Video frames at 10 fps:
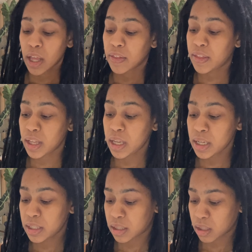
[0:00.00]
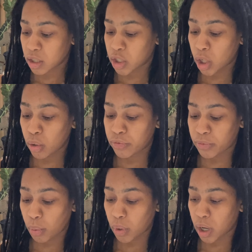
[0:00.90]
These go
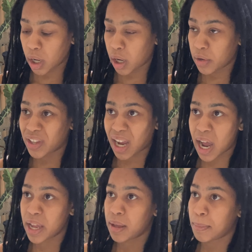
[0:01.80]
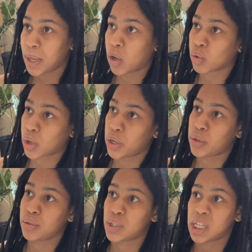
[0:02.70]
for the Chaya
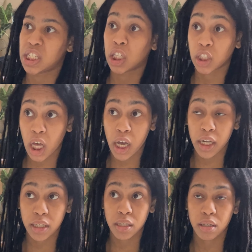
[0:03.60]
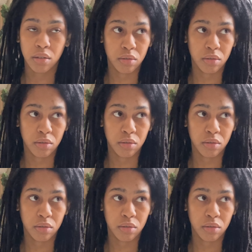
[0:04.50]
Melrose Deluxe,